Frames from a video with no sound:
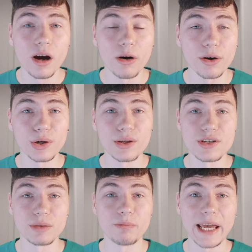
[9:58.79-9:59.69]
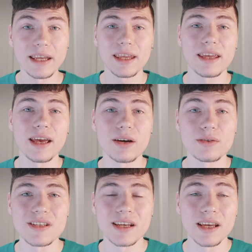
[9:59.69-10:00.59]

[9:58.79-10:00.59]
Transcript: or on your bank account,